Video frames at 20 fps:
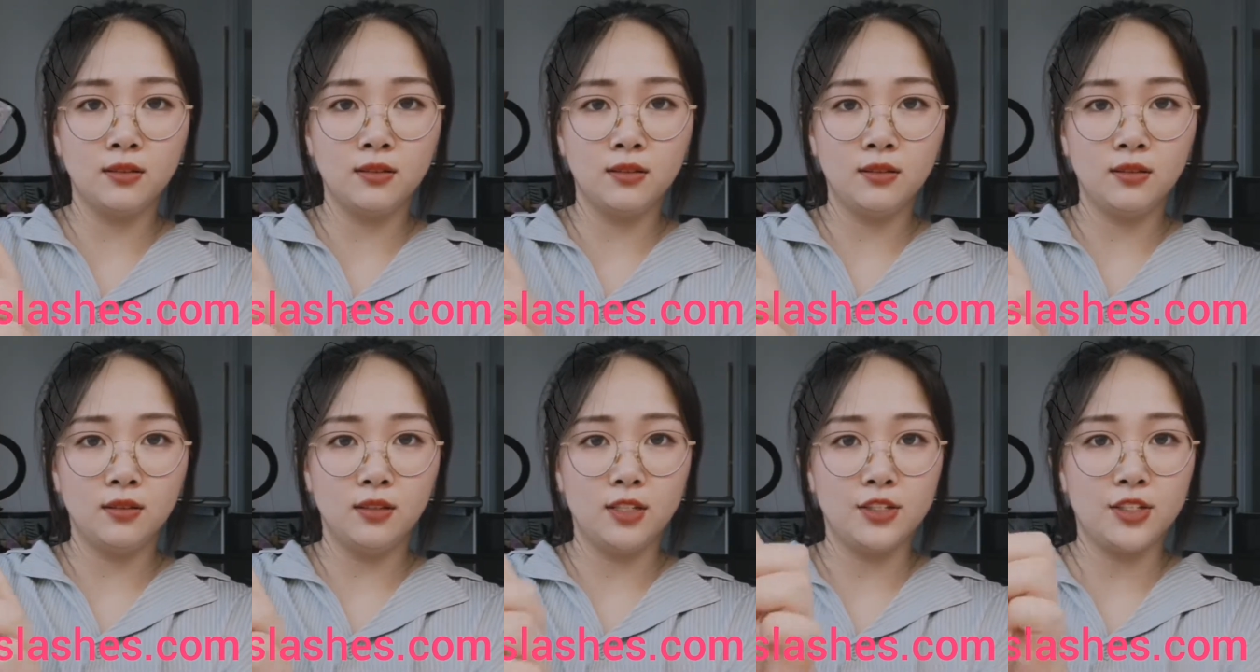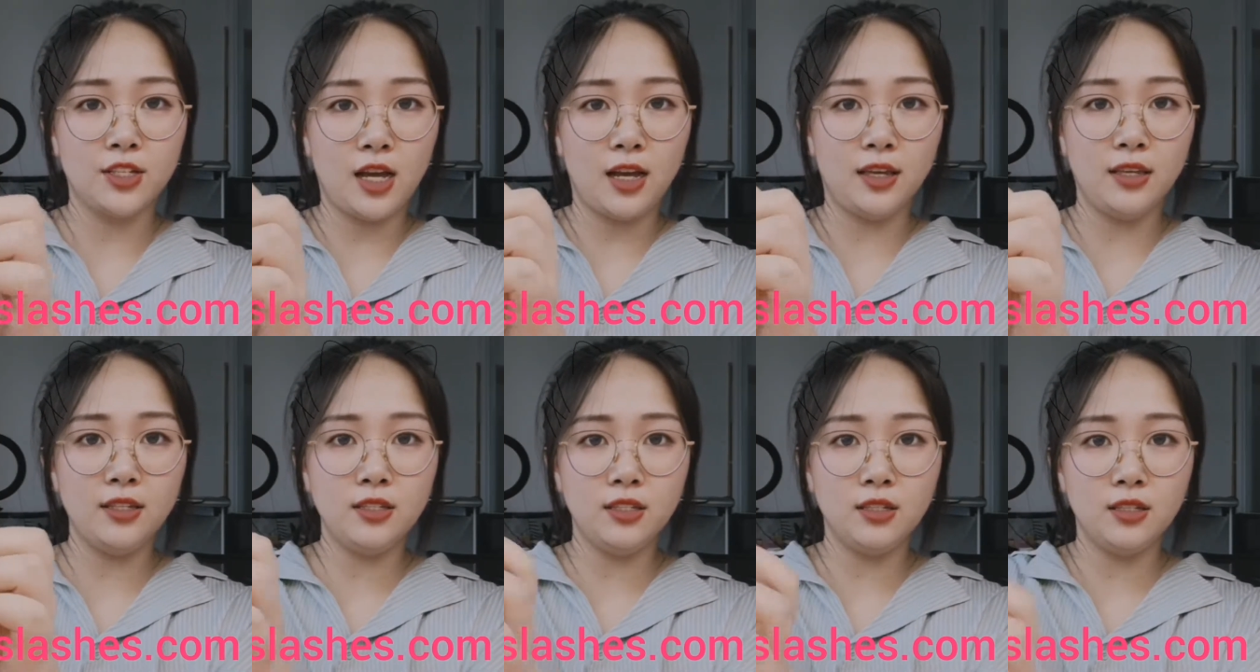The
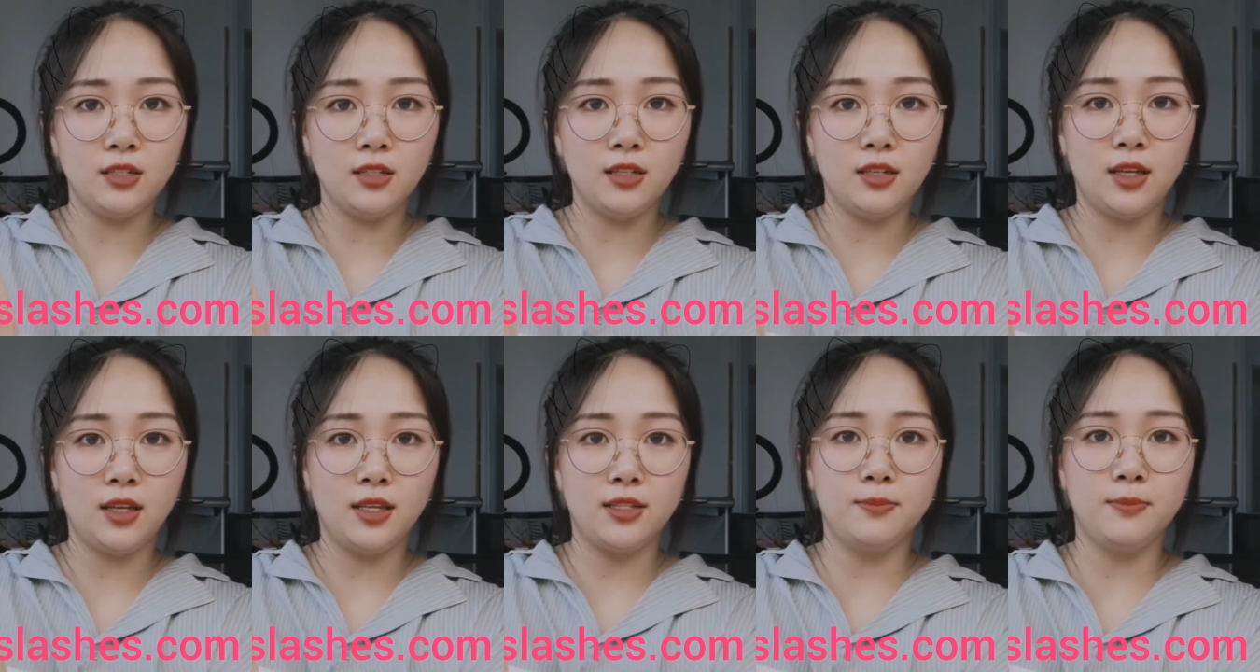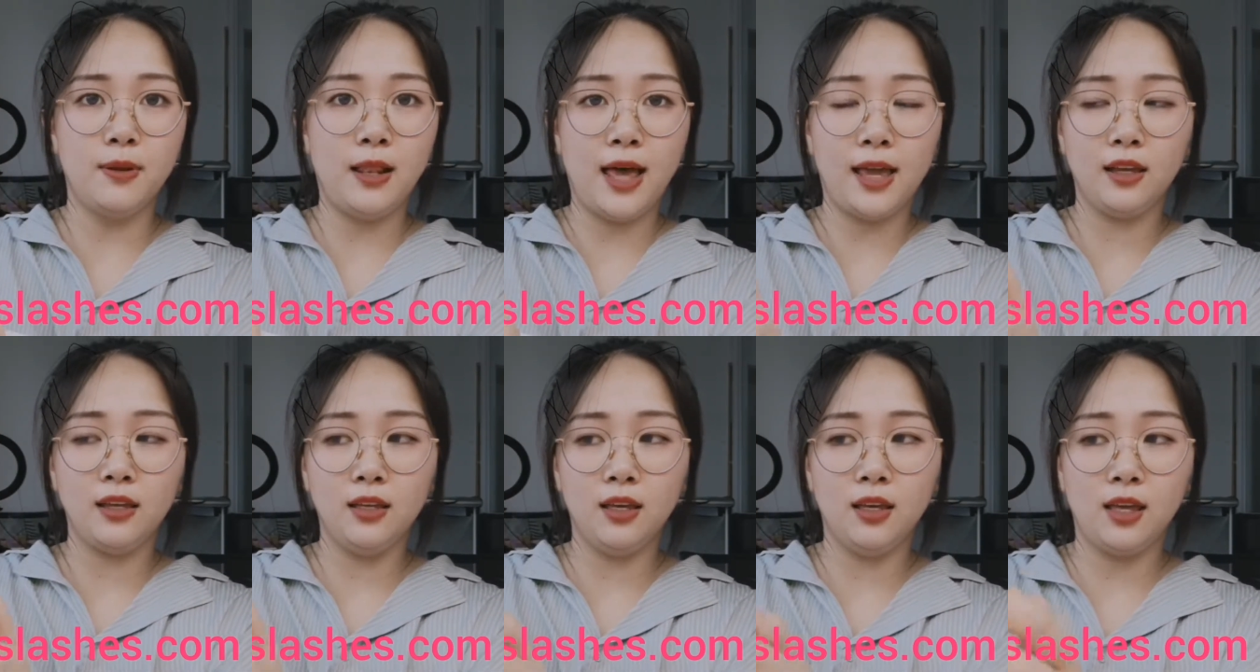side is black
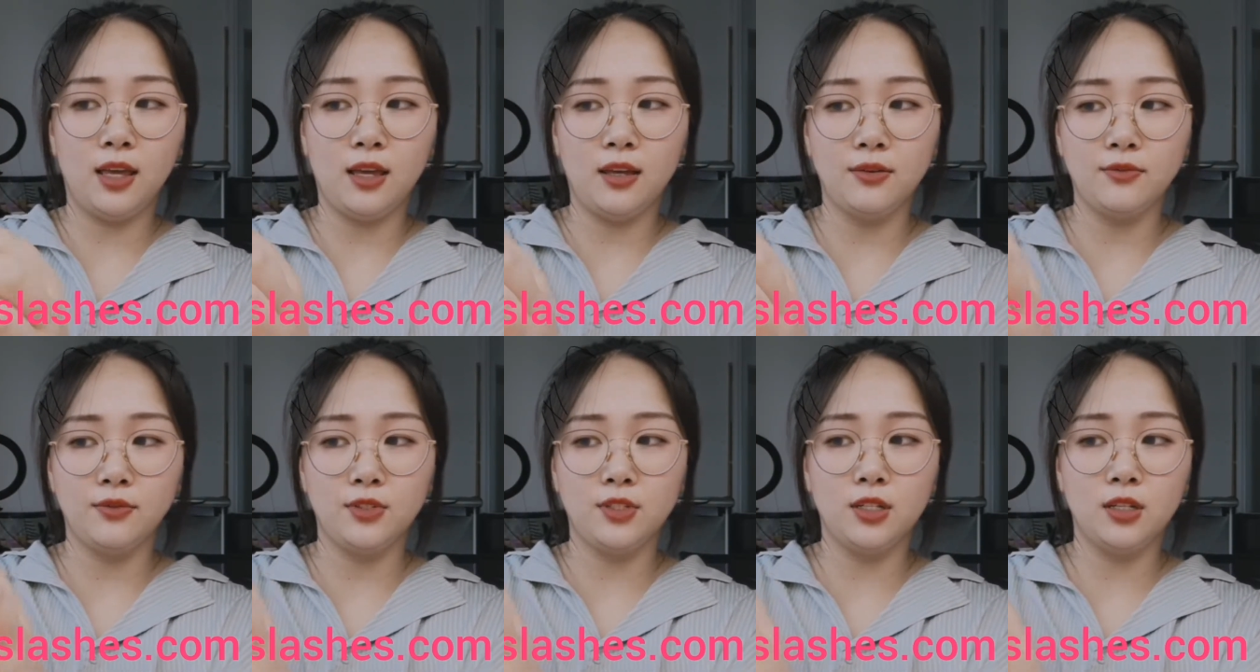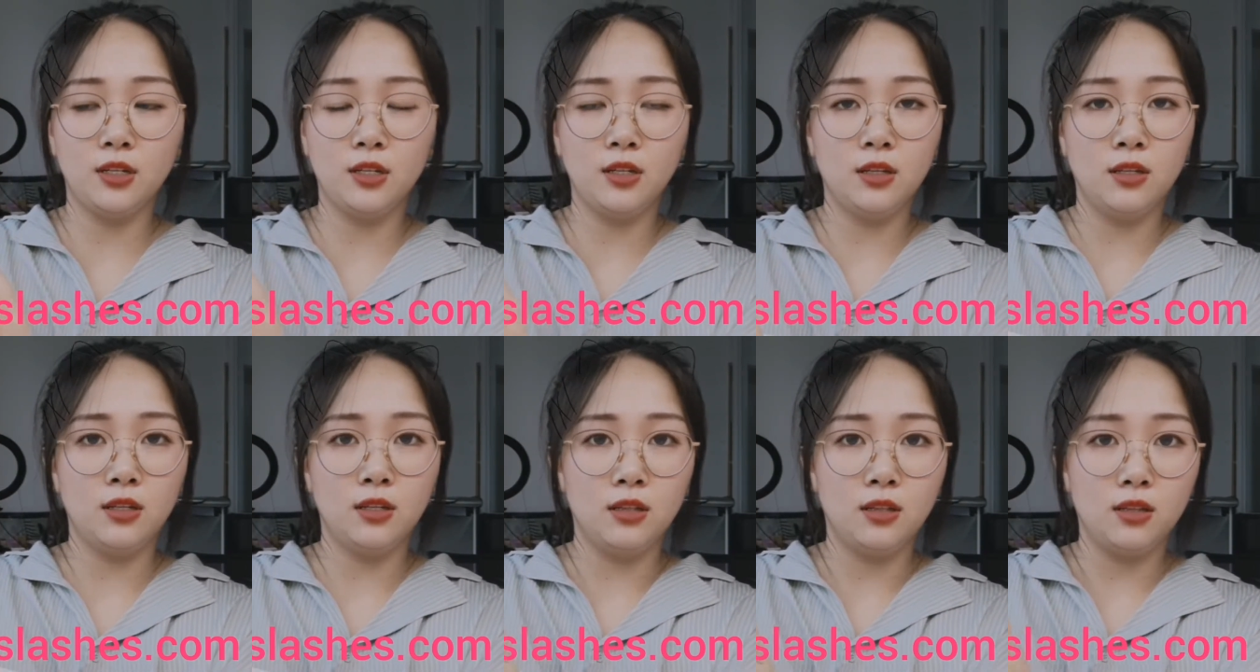and
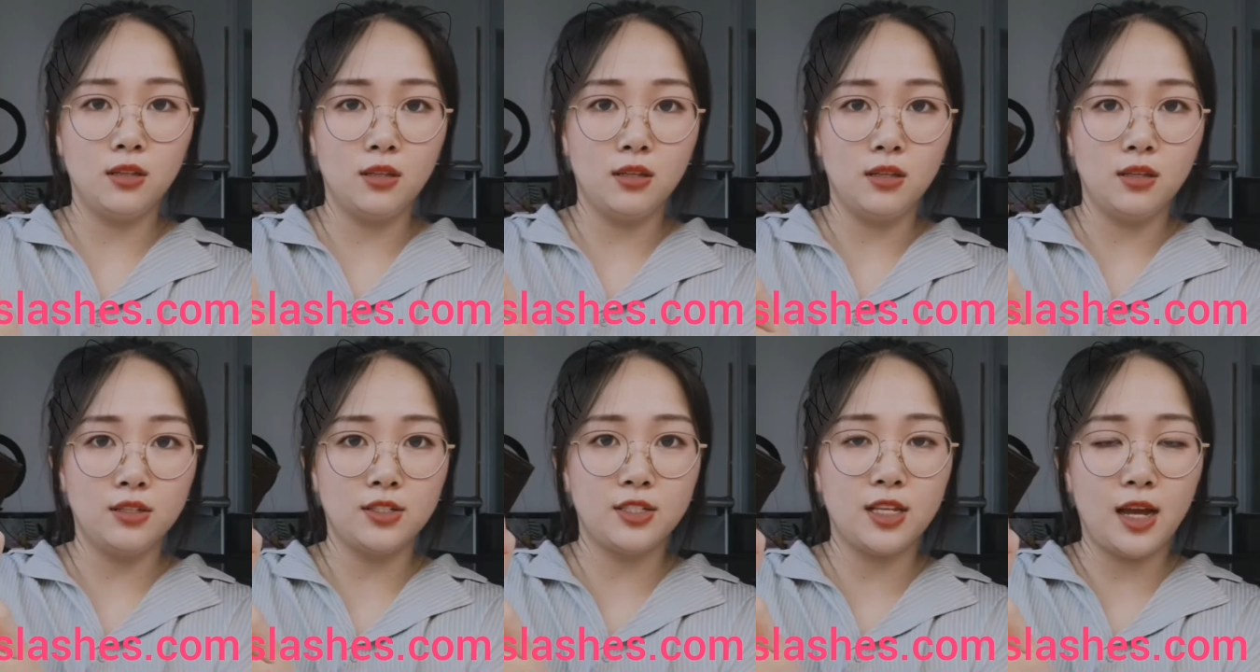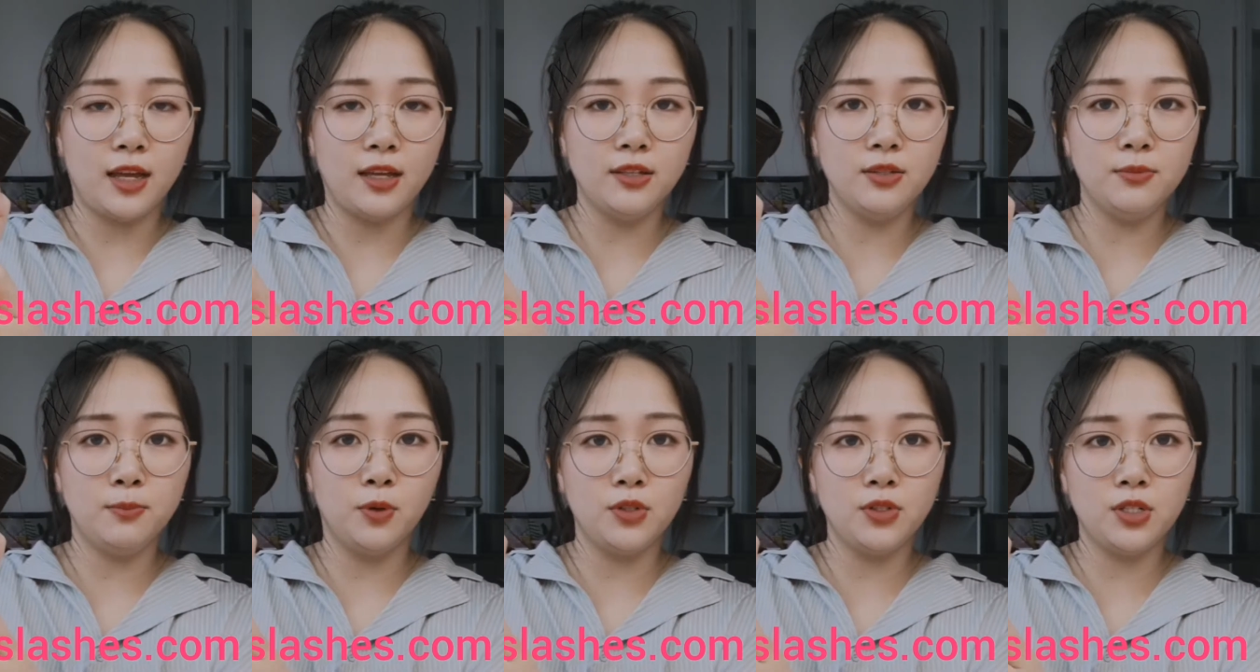inside
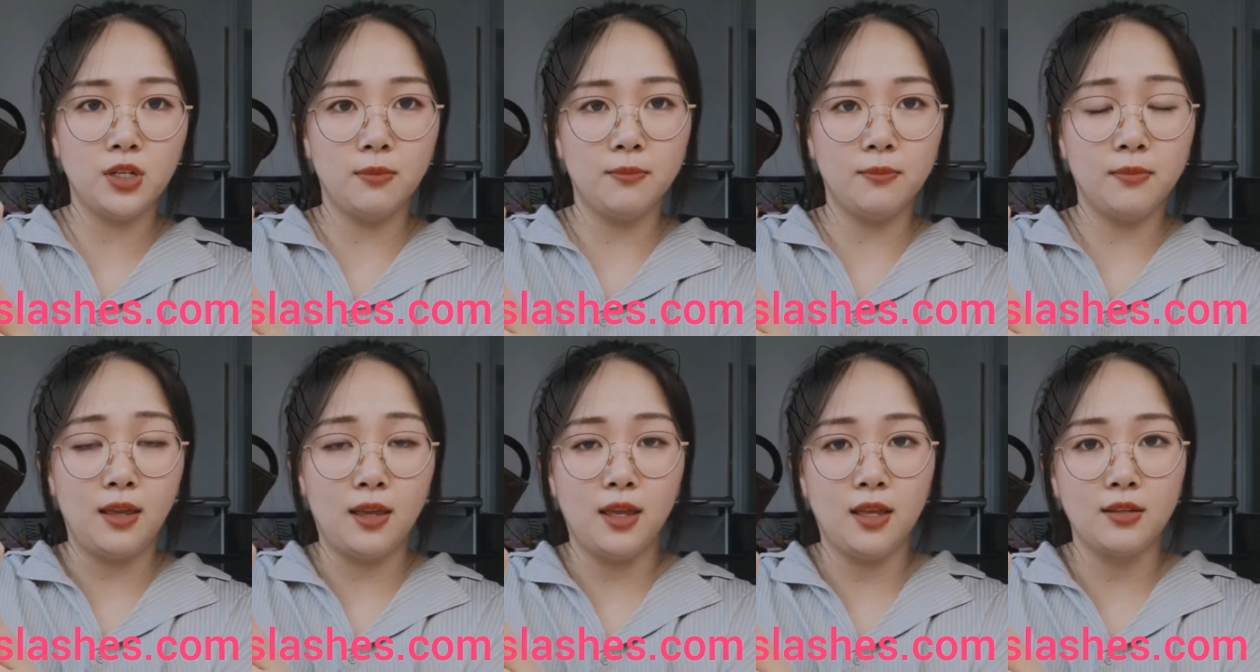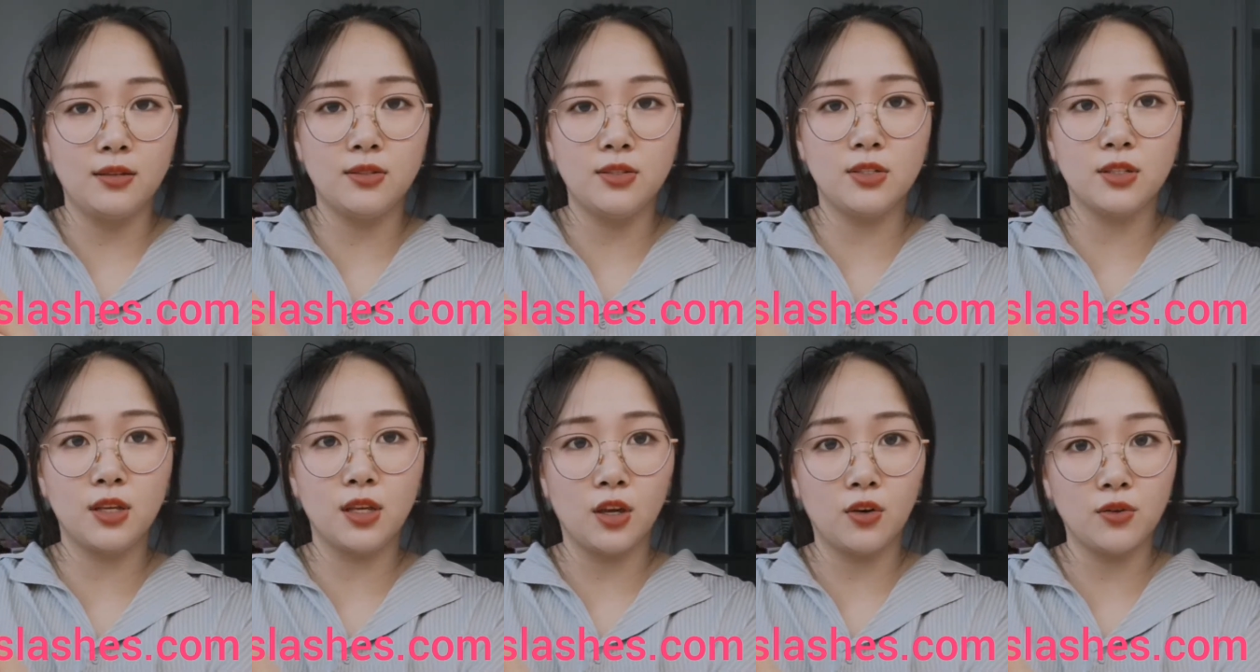bottom is
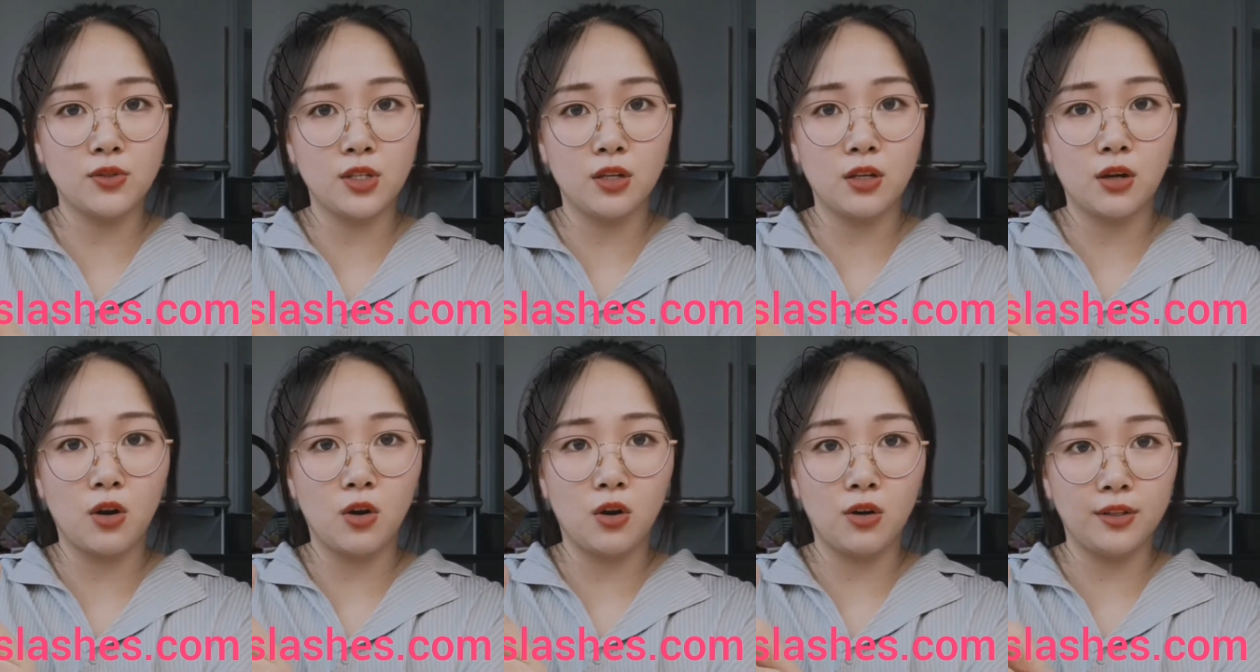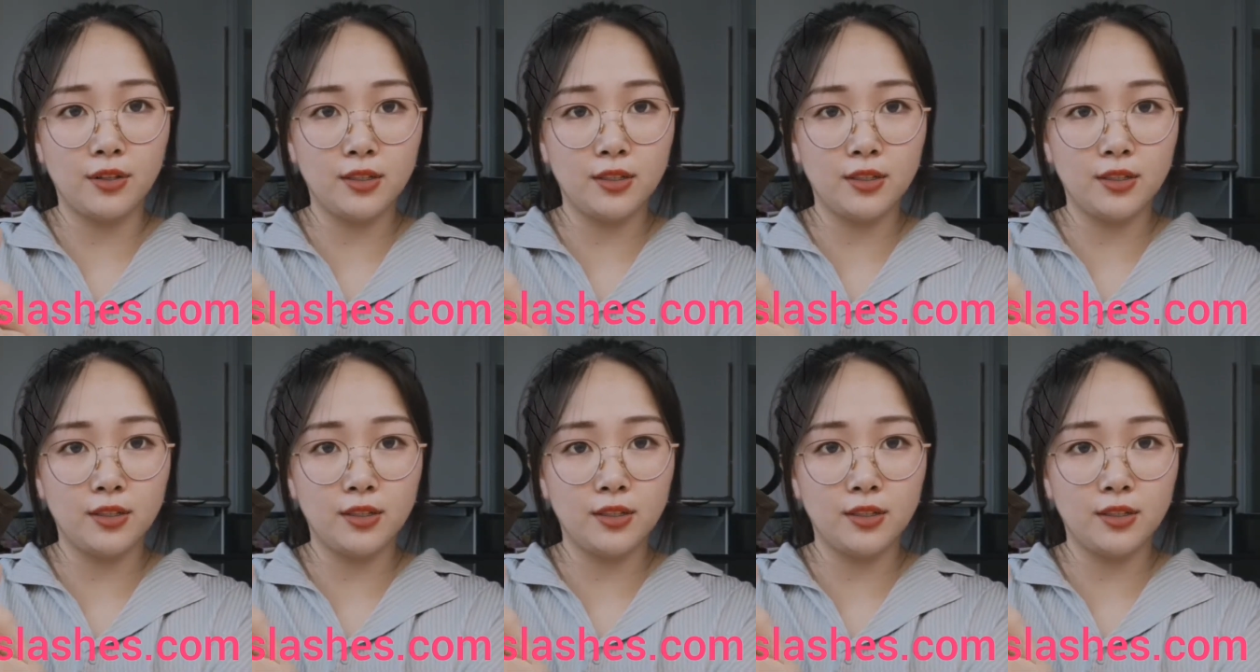glitter gold.